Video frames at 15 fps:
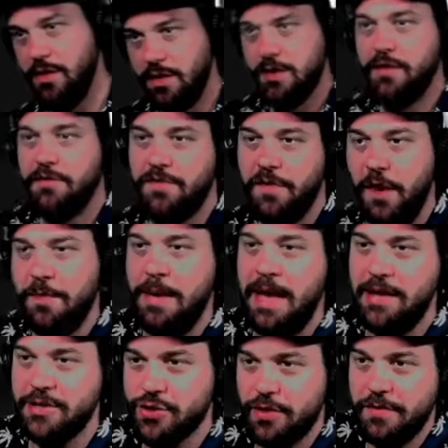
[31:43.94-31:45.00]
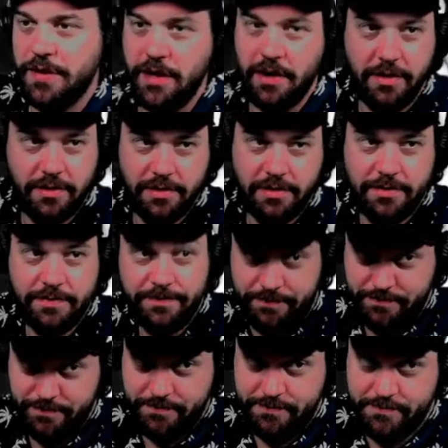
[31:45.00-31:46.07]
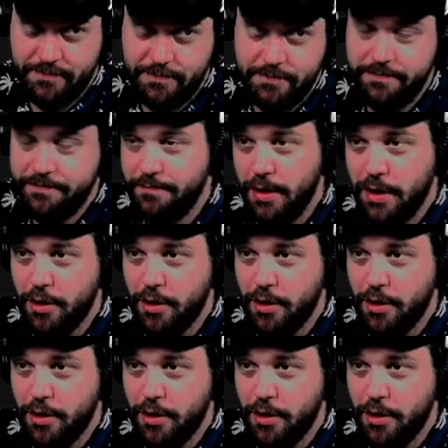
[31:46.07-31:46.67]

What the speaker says: Fun Matt trivia. My